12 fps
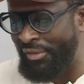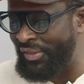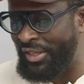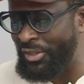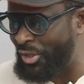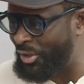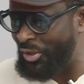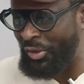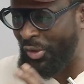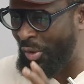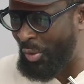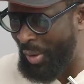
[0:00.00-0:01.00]
everything is just
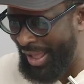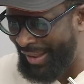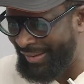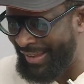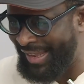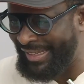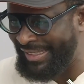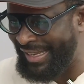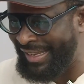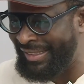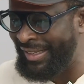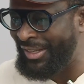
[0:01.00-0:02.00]
going to go well, and
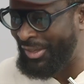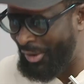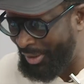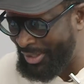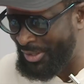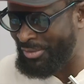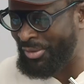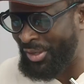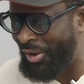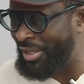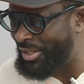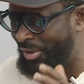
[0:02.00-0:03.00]

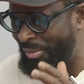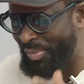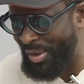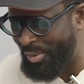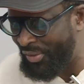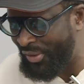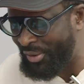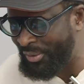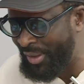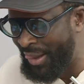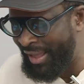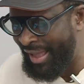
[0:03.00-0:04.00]
God is going to be with
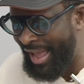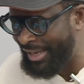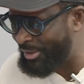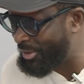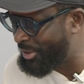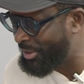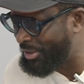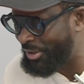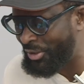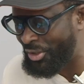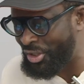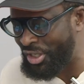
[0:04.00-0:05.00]
you, and just
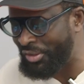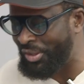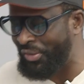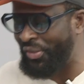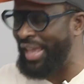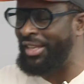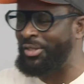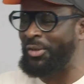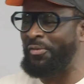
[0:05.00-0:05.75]
continue to shield you. Thank